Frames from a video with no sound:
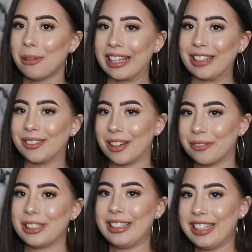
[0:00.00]
Like you
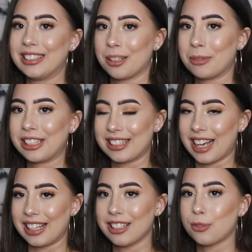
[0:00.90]
definitely need someone to
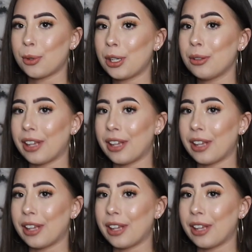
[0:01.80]
tie this for you.